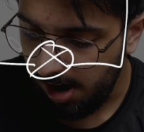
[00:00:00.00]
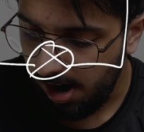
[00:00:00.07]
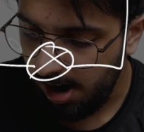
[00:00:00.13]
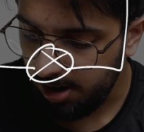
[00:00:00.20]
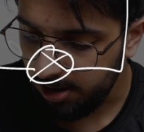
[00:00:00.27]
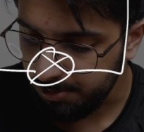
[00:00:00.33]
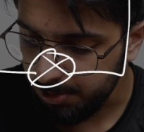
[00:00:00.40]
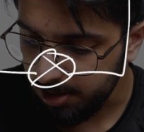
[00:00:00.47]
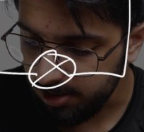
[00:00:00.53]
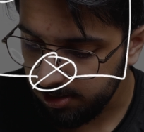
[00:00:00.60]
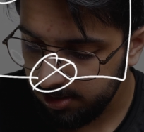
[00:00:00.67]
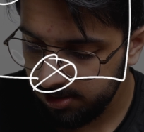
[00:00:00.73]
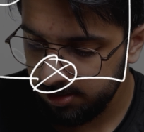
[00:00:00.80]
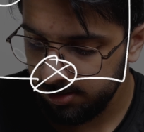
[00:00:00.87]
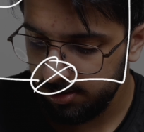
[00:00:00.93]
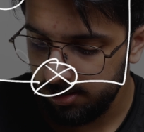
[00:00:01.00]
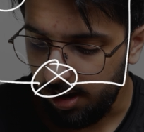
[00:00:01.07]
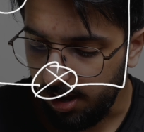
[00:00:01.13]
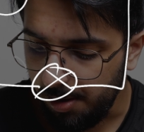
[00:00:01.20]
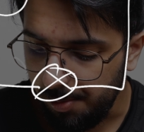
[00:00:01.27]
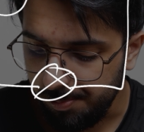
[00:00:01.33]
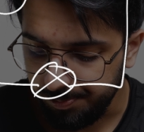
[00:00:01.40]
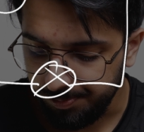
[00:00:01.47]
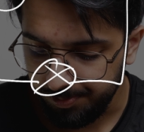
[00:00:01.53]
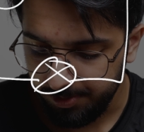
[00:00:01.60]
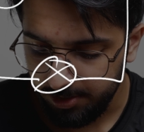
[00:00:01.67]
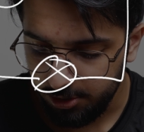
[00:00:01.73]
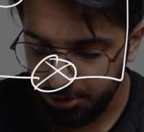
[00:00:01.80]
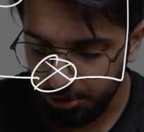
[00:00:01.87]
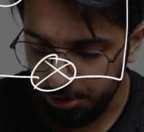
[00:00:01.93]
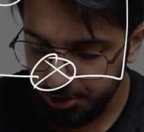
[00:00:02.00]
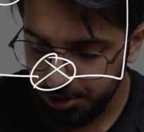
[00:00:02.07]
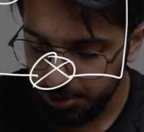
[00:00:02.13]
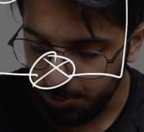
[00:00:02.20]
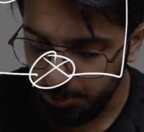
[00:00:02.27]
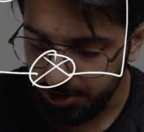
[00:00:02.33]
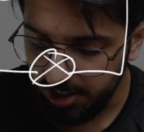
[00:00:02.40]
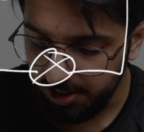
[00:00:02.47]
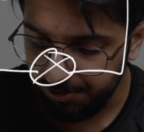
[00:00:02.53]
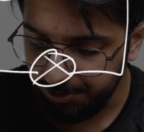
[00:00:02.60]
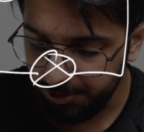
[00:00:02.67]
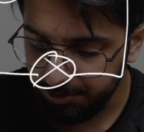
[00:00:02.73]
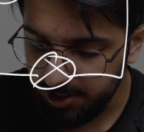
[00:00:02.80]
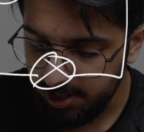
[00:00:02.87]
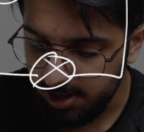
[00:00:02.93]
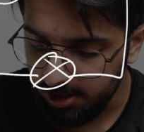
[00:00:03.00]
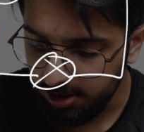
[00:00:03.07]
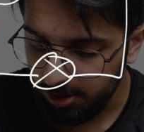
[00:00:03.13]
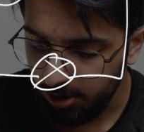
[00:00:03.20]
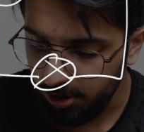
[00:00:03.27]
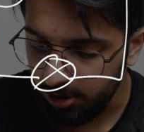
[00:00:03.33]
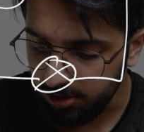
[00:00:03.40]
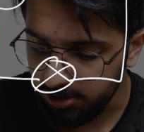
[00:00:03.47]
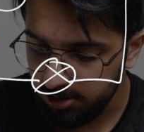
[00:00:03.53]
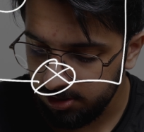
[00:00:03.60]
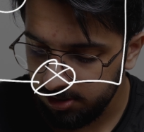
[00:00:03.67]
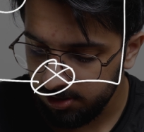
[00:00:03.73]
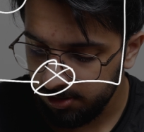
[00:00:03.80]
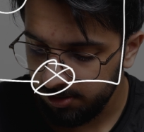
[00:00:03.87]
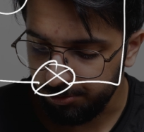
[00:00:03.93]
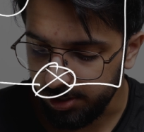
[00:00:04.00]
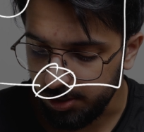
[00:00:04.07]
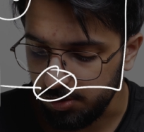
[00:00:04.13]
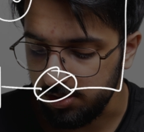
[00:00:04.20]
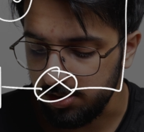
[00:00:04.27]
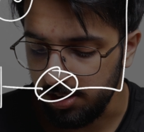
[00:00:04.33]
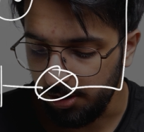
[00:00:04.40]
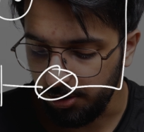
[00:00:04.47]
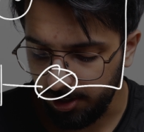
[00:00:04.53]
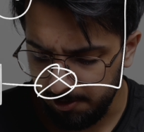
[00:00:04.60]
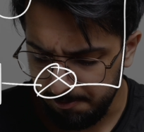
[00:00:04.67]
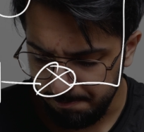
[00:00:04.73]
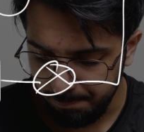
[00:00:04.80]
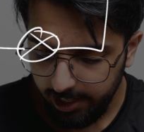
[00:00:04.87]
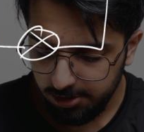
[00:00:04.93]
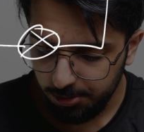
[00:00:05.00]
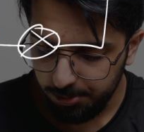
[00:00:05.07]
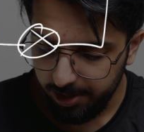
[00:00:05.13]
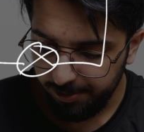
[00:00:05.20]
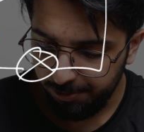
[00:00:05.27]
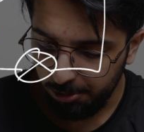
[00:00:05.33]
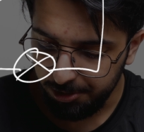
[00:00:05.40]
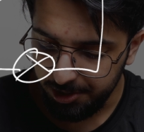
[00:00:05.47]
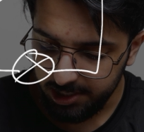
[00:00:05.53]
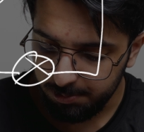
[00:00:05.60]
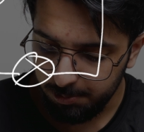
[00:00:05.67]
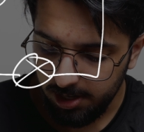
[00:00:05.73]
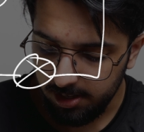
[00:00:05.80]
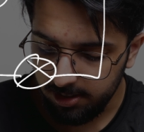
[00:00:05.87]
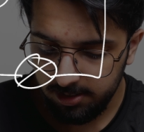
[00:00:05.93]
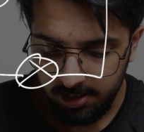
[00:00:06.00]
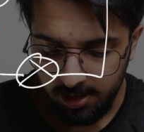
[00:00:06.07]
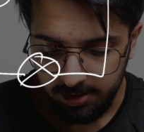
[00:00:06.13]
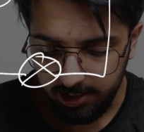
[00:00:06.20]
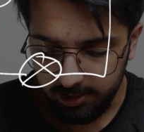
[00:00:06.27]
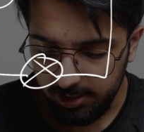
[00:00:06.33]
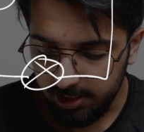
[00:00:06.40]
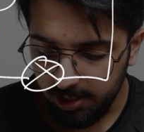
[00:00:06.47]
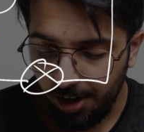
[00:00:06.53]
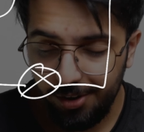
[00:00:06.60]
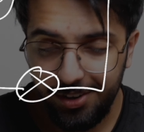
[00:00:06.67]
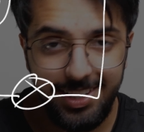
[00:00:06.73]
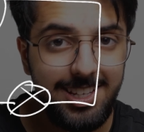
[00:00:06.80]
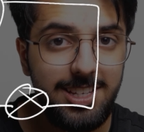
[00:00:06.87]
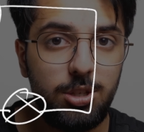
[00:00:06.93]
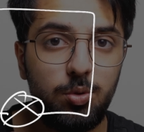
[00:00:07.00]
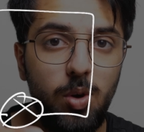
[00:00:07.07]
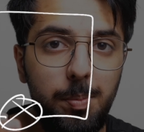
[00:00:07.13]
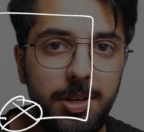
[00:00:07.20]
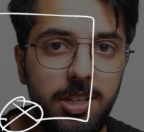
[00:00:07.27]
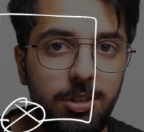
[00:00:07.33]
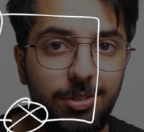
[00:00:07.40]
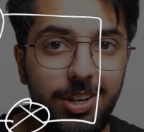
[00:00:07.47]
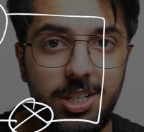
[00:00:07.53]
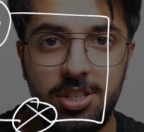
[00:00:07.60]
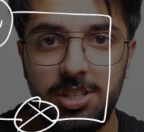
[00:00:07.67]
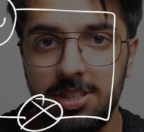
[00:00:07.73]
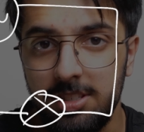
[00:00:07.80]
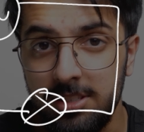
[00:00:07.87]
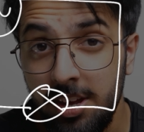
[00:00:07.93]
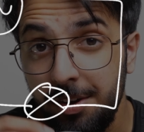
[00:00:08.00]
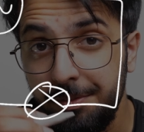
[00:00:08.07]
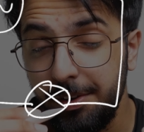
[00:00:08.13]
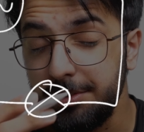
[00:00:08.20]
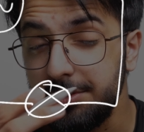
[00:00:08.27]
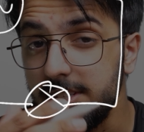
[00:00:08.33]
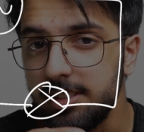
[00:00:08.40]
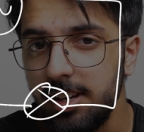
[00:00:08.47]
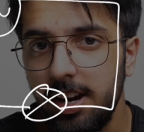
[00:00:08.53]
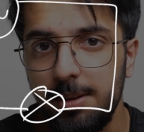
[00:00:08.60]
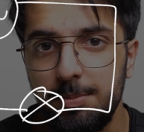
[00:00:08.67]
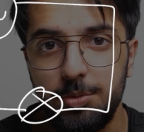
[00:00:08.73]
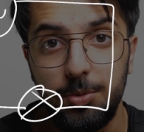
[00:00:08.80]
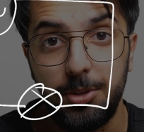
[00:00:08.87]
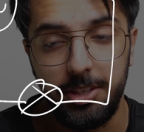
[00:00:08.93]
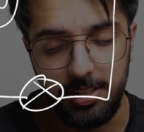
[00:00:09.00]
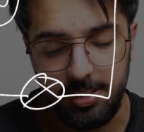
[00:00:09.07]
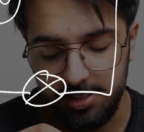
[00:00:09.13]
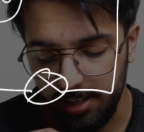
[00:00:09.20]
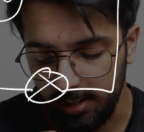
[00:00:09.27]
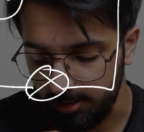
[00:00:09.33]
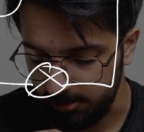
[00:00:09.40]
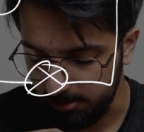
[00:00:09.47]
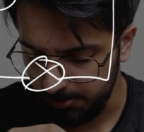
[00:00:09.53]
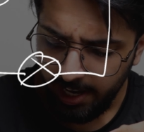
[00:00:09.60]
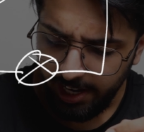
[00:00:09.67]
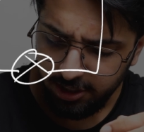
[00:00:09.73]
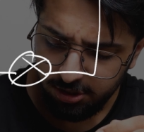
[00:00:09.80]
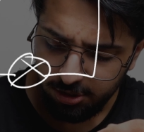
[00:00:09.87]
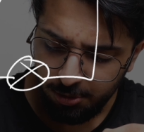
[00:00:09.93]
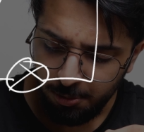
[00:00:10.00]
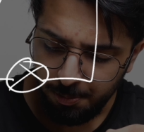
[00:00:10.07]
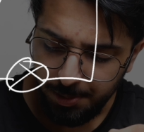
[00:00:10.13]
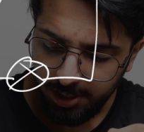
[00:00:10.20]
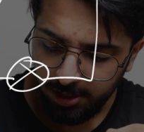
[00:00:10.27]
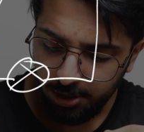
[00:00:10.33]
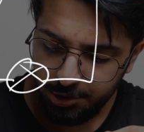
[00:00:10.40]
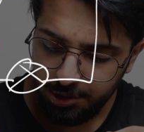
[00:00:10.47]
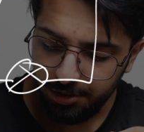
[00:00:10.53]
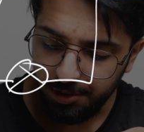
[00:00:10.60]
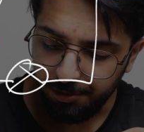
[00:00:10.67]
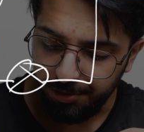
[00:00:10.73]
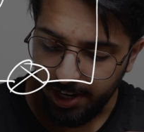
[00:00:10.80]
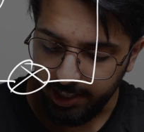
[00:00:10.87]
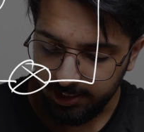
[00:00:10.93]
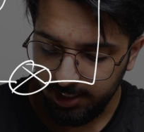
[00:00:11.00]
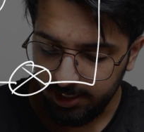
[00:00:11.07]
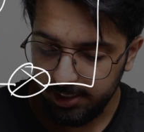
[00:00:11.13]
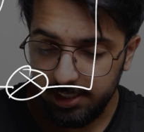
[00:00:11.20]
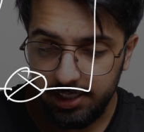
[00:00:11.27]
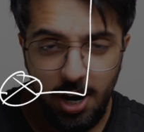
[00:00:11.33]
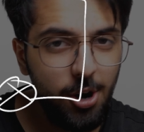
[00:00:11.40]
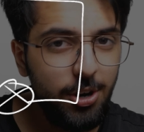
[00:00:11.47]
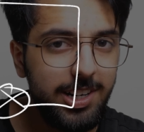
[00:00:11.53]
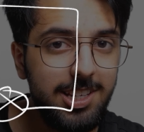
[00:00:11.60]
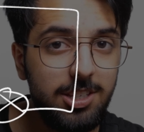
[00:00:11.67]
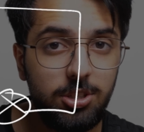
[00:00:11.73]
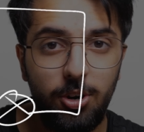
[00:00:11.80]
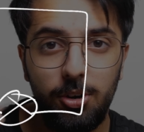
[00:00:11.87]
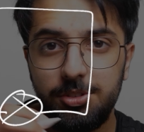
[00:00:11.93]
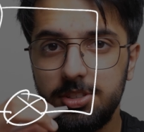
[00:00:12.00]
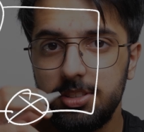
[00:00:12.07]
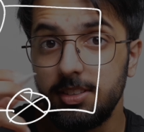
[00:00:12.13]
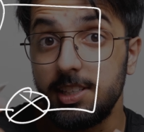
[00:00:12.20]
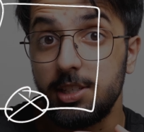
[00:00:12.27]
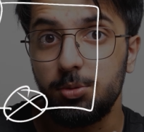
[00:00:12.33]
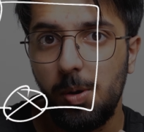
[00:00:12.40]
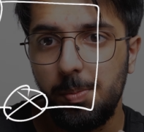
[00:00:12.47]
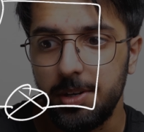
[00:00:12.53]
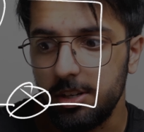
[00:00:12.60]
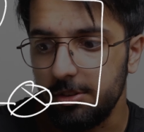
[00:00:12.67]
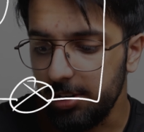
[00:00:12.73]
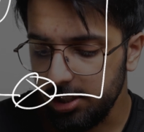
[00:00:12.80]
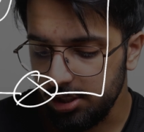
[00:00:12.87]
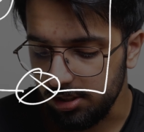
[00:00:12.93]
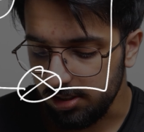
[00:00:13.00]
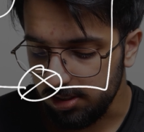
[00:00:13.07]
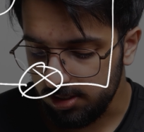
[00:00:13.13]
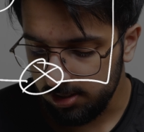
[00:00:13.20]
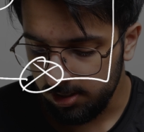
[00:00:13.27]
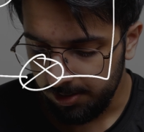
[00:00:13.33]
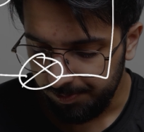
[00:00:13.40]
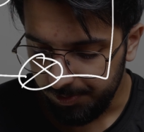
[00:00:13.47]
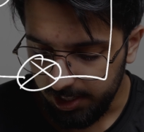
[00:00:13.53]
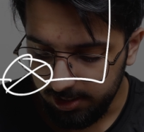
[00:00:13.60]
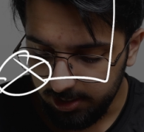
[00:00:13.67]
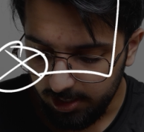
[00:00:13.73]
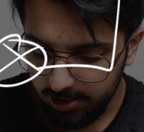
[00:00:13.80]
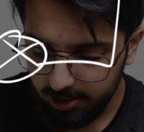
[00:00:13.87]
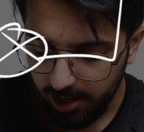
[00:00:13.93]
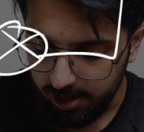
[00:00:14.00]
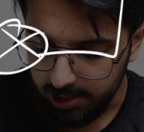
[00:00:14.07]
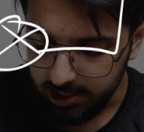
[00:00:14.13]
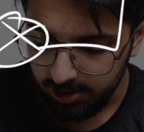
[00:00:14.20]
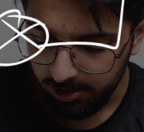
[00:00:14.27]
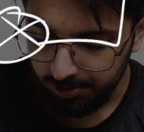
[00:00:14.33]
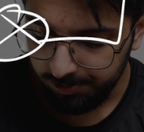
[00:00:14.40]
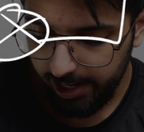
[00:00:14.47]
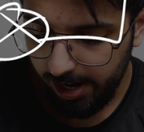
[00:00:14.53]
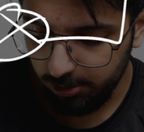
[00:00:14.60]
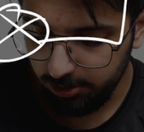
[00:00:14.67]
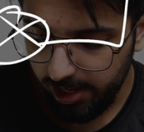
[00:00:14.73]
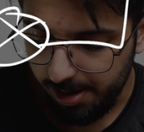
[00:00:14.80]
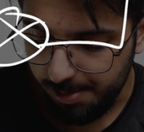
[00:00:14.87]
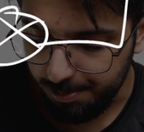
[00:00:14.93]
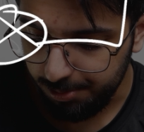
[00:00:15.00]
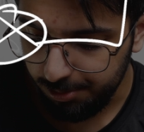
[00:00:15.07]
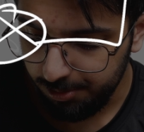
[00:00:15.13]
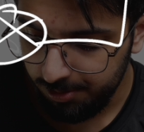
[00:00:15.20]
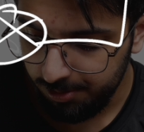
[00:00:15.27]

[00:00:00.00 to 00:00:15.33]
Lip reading: RMS source with a 50 hertz frequency, okay? And so therefore this means that the current is swapping directions 50 times within a second. And so because of the fact that the current is constantly swapping directions, in this case, our lamp